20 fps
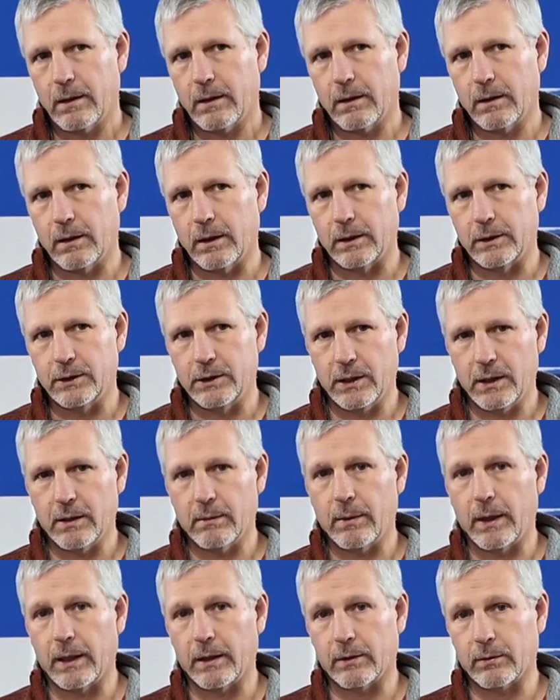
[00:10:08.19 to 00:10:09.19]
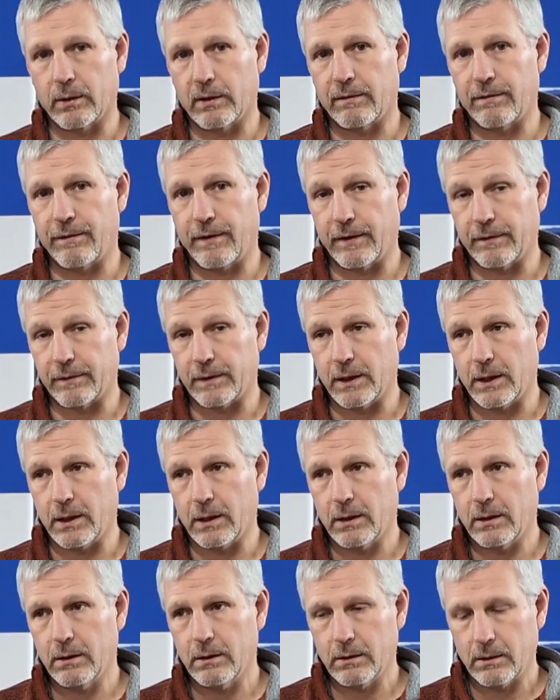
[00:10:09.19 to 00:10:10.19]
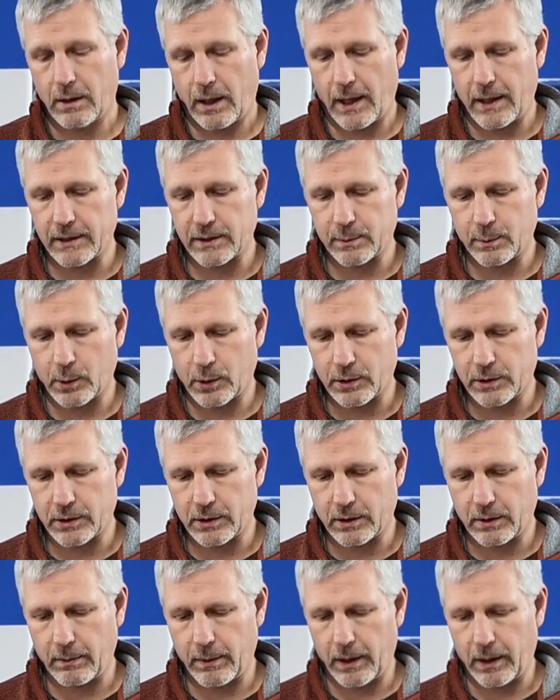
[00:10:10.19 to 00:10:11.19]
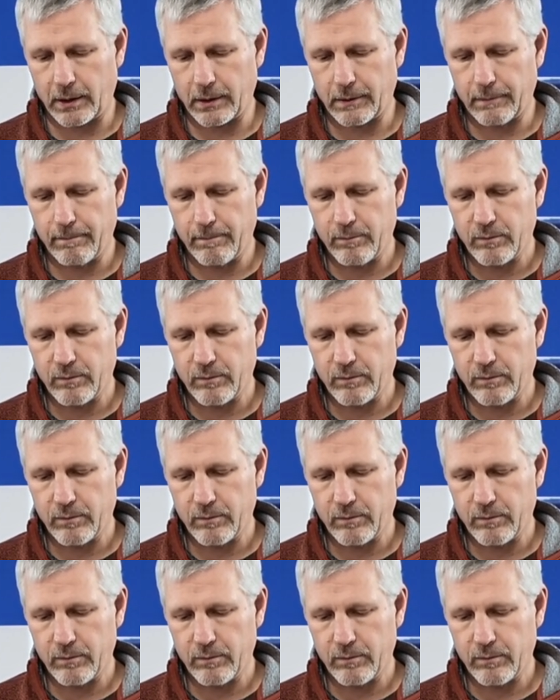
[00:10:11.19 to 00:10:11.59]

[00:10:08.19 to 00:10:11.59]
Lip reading: The GMA 350 has push to command,